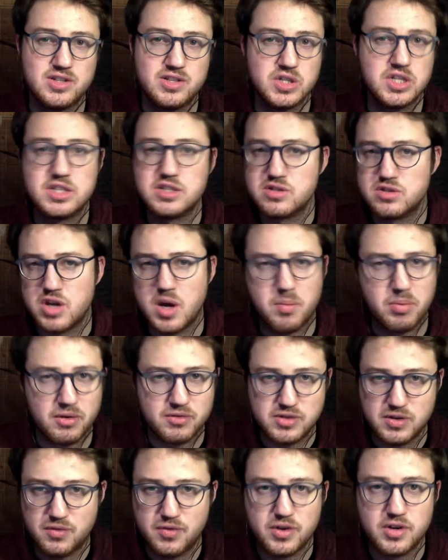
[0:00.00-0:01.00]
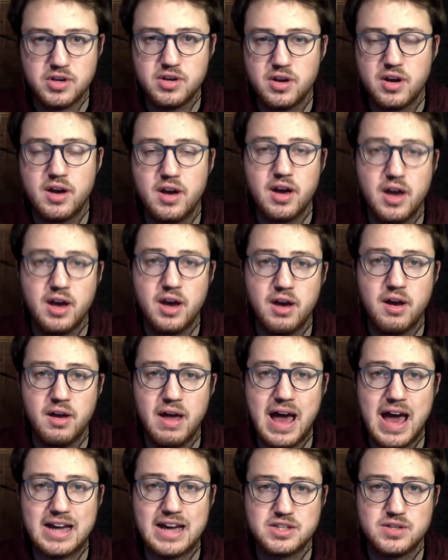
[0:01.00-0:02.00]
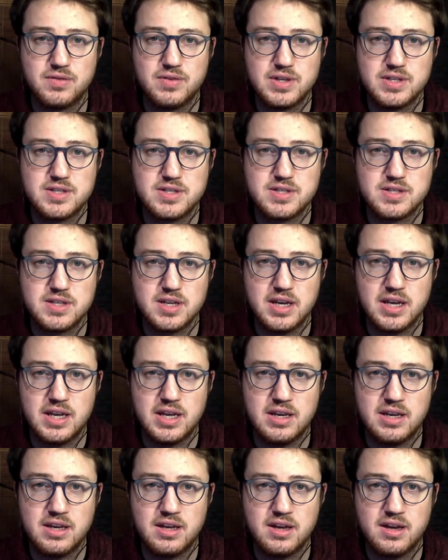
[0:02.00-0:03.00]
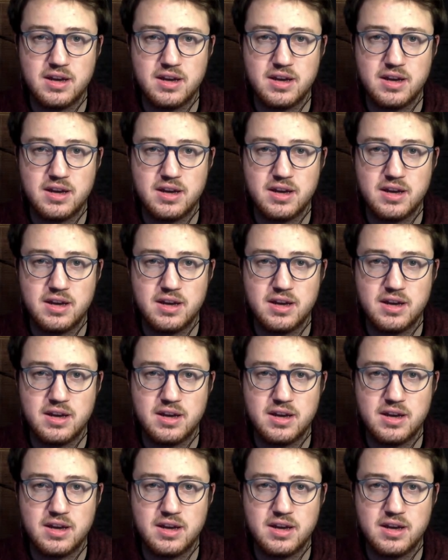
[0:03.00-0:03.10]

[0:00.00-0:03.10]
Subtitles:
So there's a couple of different activists in